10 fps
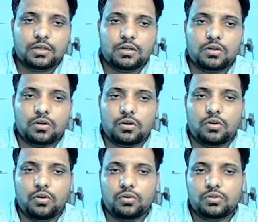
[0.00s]

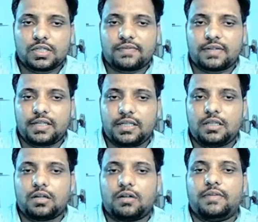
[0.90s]
No shift
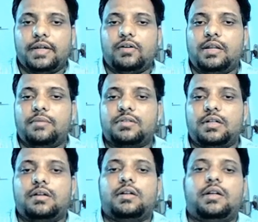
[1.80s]
either of the aerodynamic
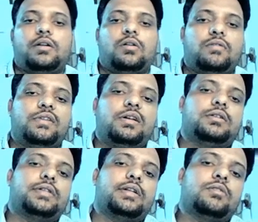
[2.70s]
center and of the
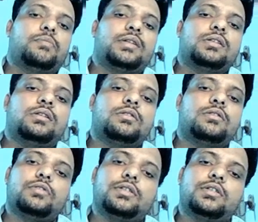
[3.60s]
center of pressure, so
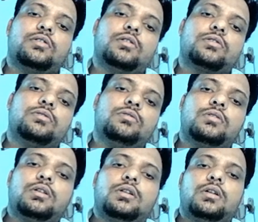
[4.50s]
this is also
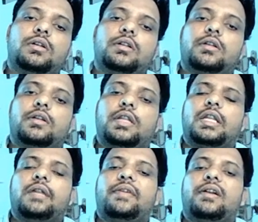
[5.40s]
an
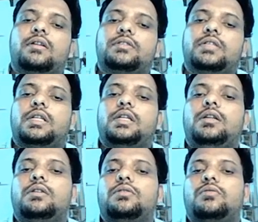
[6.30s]
irrelevant answer
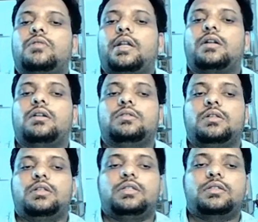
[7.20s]
here, so correct
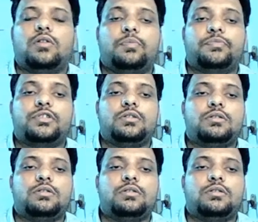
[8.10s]
answer is option